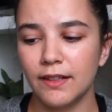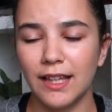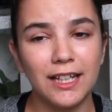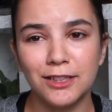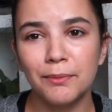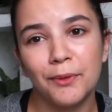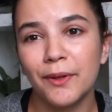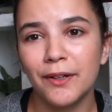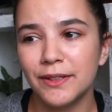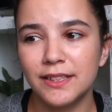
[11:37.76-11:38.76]
glass
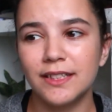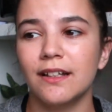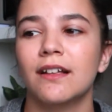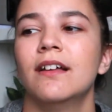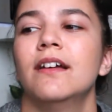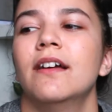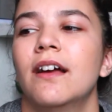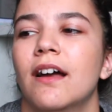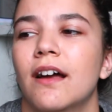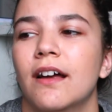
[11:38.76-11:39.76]
Tupperware is still
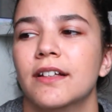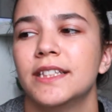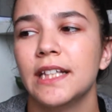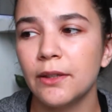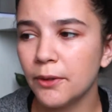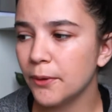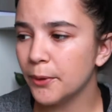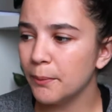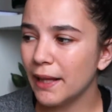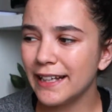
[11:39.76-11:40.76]

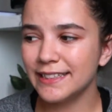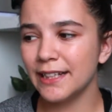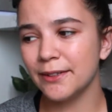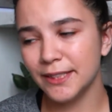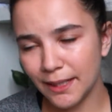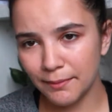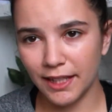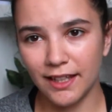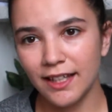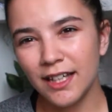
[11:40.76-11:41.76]
silicone or plastic or
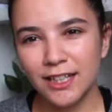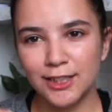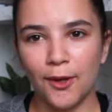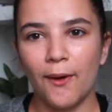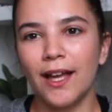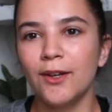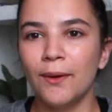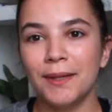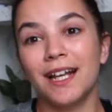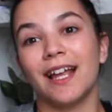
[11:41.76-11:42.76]
something, so I
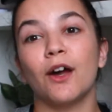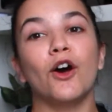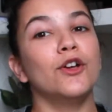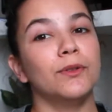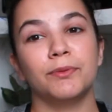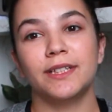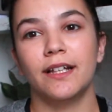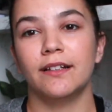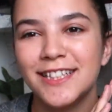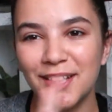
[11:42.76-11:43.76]
know I'm not like
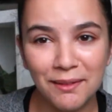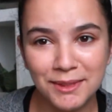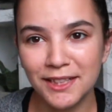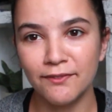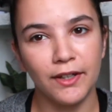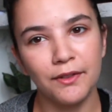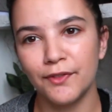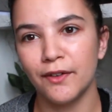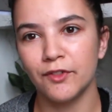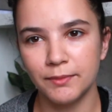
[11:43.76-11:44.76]
100%, so I'm still very
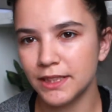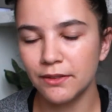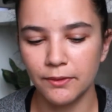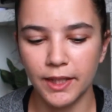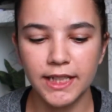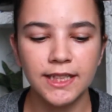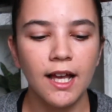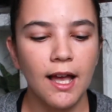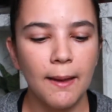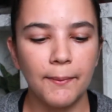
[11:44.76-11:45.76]
far from zero waste,
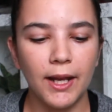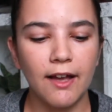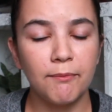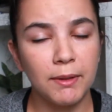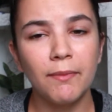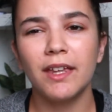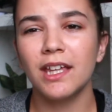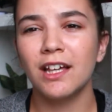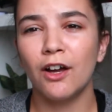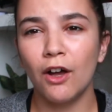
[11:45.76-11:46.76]
but I've been
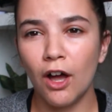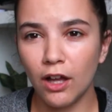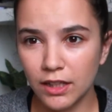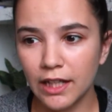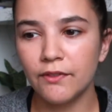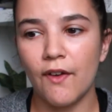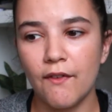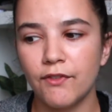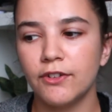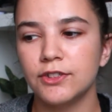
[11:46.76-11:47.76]
making a lot of
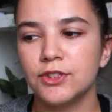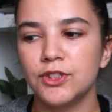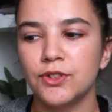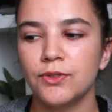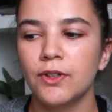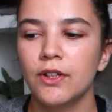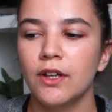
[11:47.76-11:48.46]
efforts to